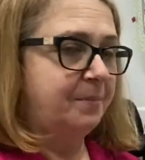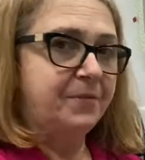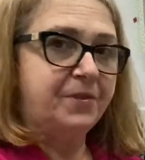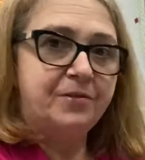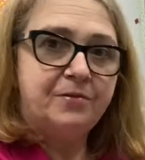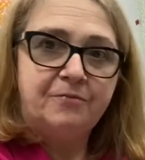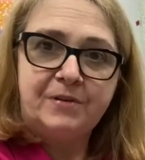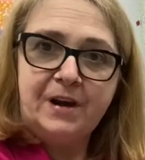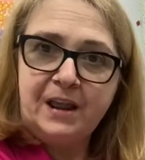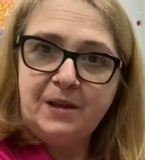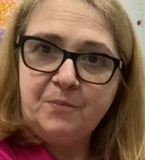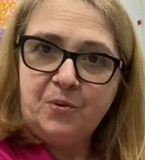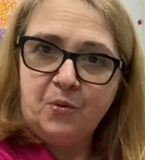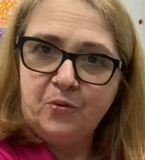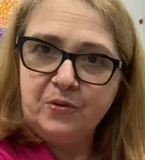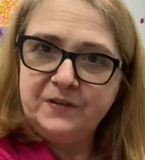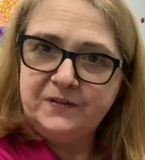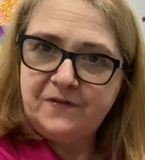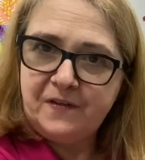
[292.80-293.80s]
threading
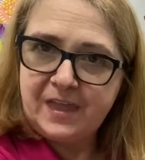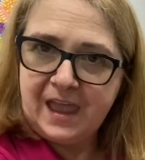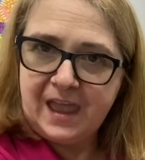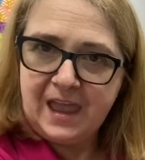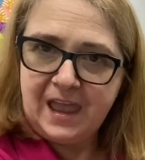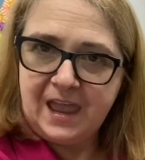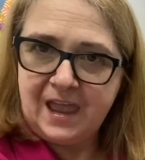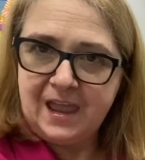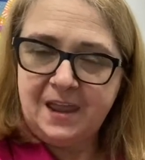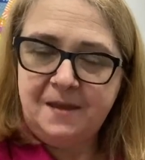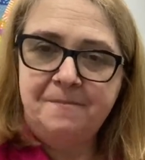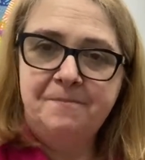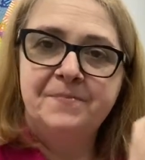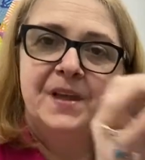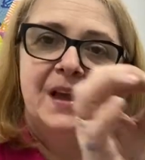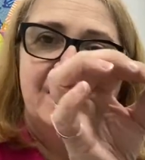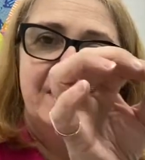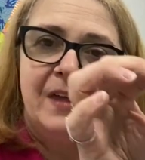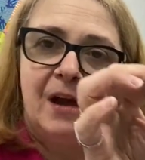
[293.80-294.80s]
ports for the air,
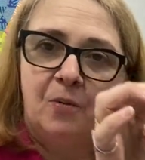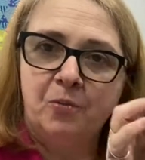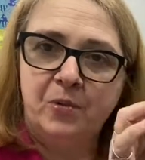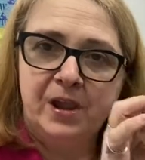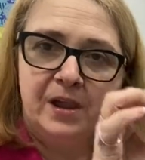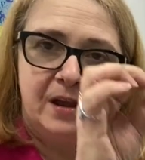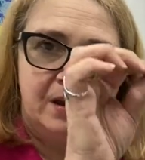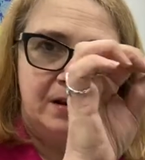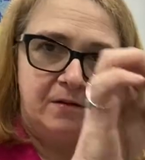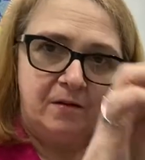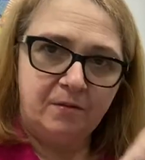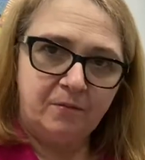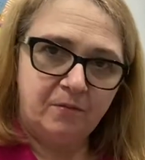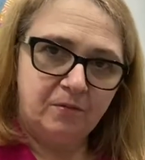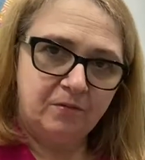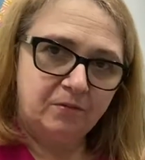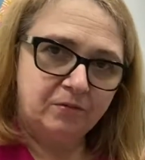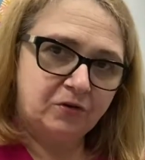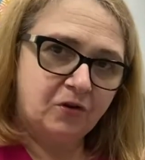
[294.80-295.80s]
that we can
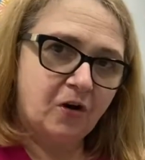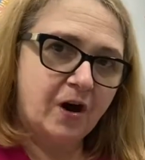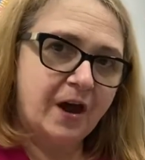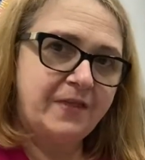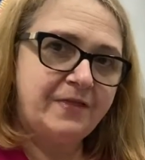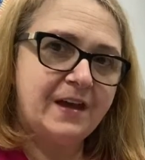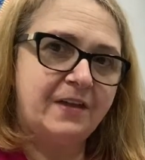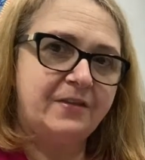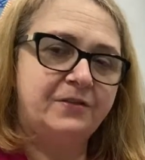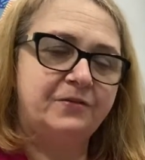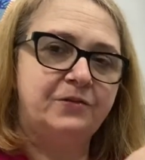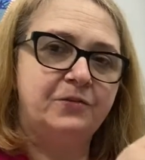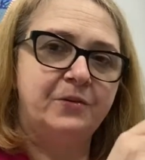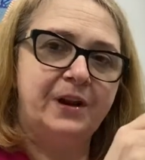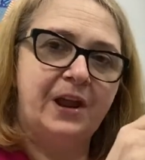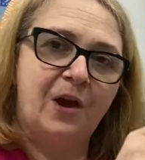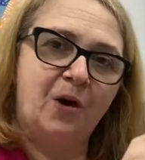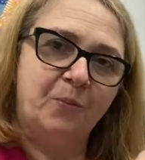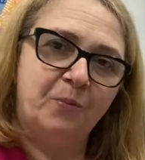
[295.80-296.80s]
guide that through
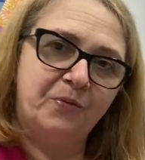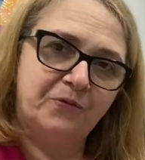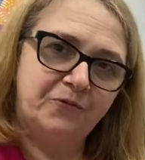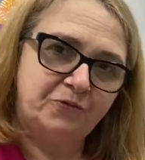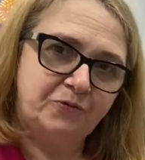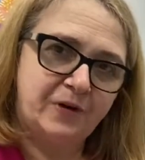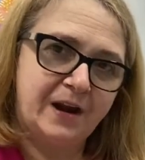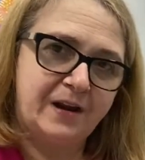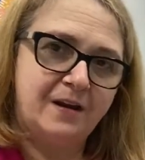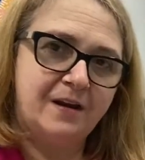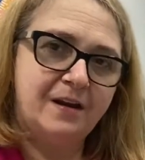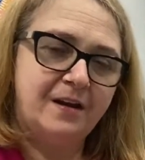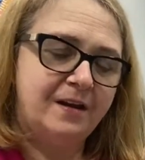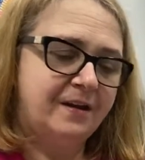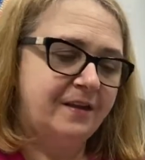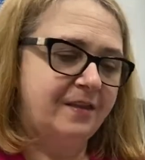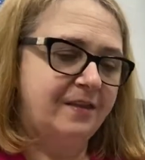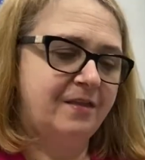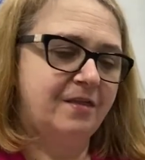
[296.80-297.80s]
and help thread
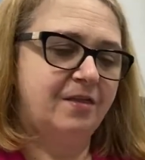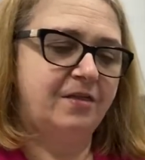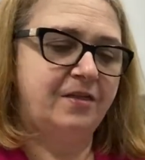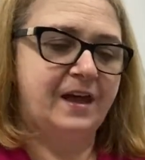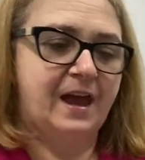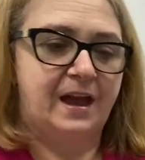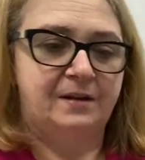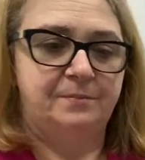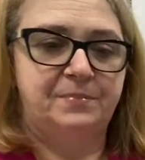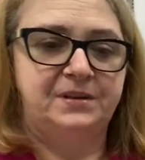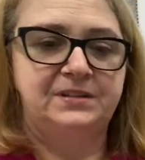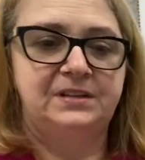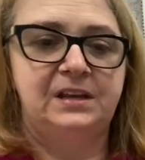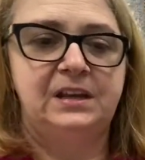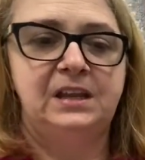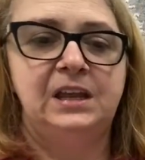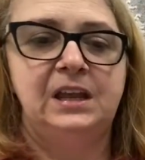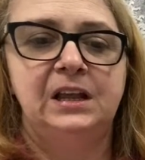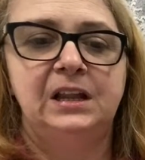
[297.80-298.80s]
that
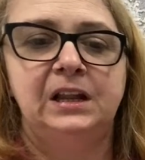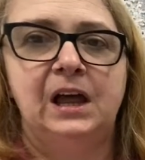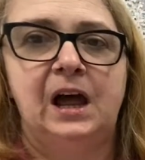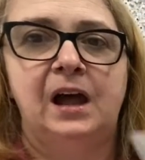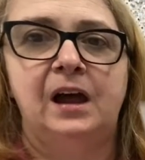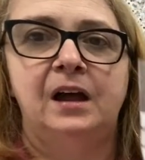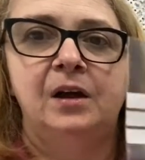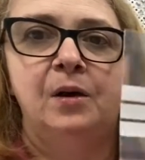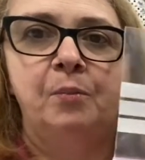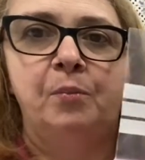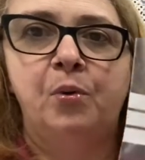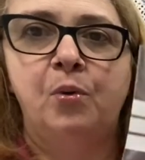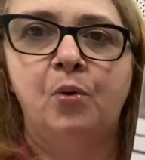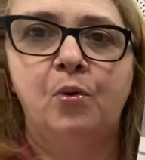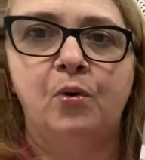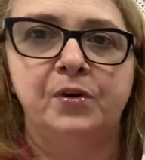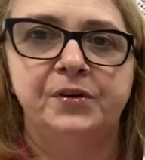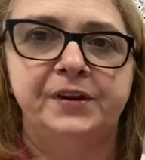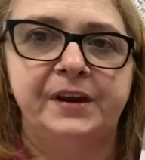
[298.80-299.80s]
particular port.